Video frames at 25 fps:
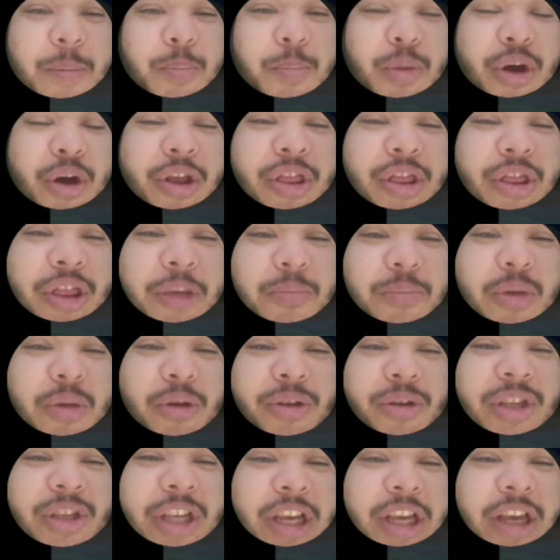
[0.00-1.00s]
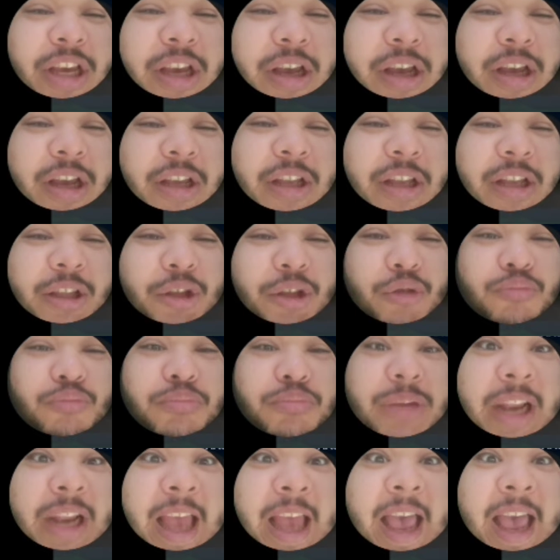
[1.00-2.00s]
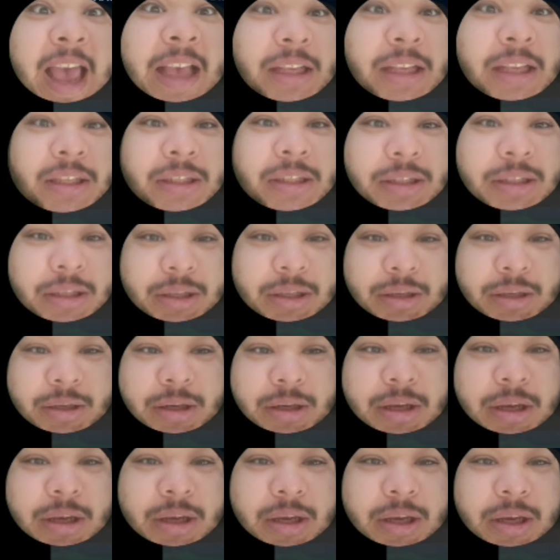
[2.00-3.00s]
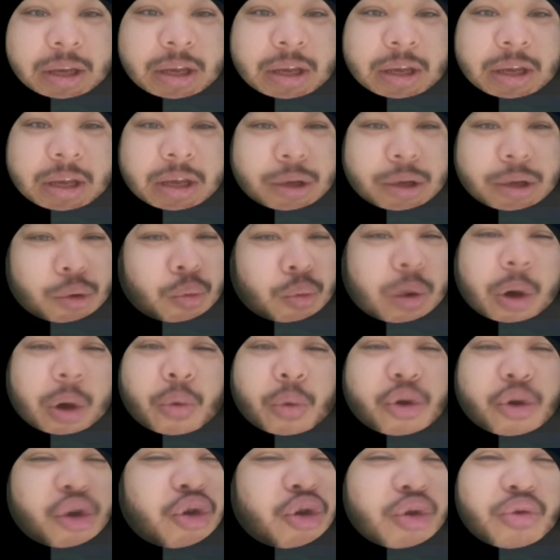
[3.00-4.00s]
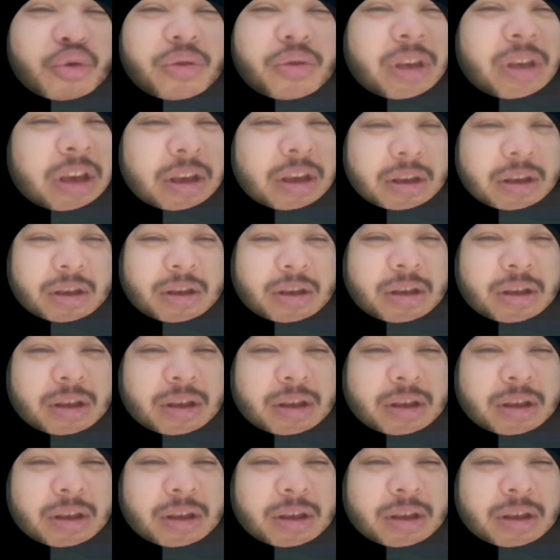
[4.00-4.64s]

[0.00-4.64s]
Put the music to blast. Why would you do that?